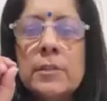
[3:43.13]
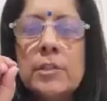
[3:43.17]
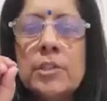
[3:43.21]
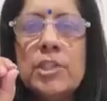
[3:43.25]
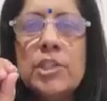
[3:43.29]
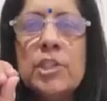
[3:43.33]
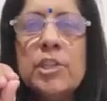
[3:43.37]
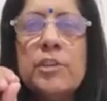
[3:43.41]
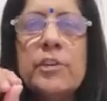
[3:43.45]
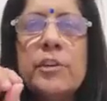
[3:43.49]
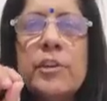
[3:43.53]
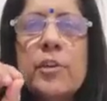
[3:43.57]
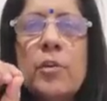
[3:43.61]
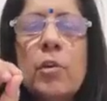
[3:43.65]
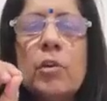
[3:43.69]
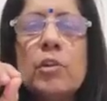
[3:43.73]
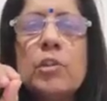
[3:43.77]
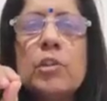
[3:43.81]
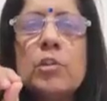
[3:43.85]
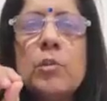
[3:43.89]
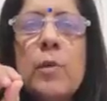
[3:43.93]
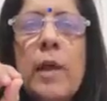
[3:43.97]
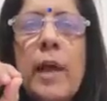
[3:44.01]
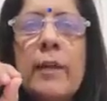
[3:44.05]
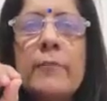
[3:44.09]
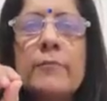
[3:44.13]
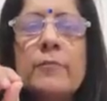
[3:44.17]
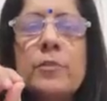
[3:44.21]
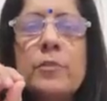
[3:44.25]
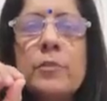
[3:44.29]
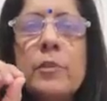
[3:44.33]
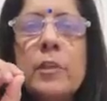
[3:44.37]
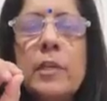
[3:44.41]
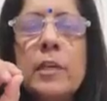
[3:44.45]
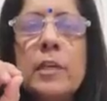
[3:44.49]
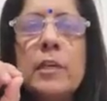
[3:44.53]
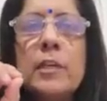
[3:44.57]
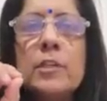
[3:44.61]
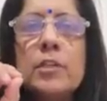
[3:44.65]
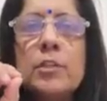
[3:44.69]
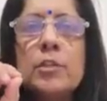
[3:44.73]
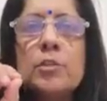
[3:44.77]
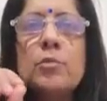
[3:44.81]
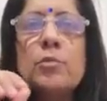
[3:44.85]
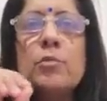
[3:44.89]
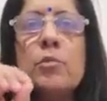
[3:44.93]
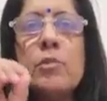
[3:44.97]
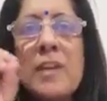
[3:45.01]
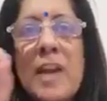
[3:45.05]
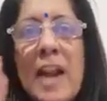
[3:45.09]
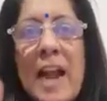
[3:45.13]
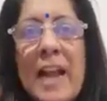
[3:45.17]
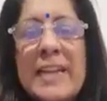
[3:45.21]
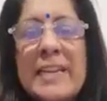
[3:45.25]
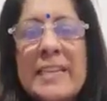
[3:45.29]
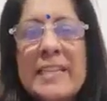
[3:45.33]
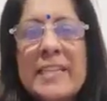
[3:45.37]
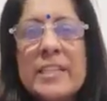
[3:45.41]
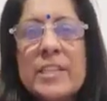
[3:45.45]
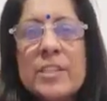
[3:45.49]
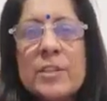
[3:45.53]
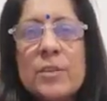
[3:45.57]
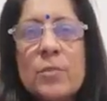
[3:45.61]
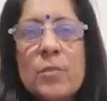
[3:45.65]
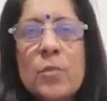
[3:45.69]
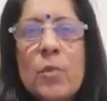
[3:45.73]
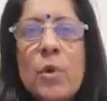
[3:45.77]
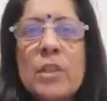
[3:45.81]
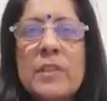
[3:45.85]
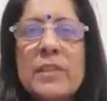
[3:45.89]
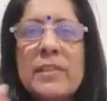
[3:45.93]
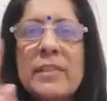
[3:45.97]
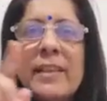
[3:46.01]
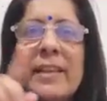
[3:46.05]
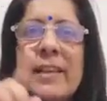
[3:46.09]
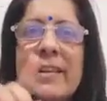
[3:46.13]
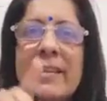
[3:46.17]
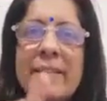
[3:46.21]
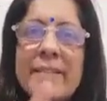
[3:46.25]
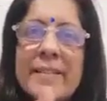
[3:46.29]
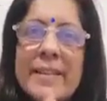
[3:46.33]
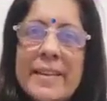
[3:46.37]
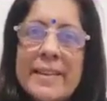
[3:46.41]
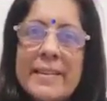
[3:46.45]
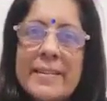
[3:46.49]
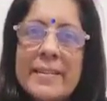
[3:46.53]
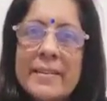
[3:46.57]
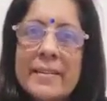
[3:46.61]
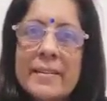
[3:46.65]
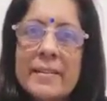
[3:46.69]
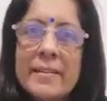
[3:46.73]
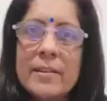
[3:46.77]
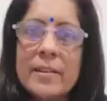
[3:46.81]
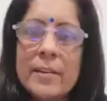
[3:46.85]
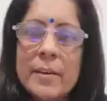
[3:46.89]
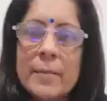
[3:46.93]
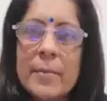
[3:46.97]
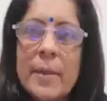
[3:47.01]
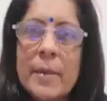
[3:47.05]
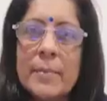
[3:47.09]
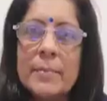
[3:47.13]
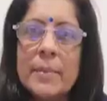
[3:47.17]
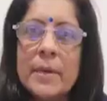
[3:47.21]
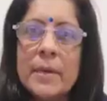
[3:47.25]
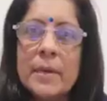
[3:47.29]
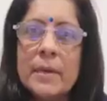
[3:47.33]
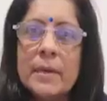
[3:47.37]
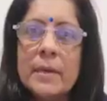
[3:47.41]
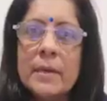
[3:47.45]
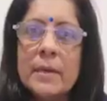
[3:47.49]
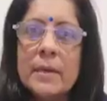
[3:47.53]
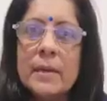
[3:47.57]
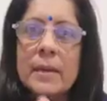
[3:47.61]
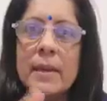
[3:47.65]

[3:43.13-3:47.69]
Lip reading: children also have to learn to write what they read. Remember?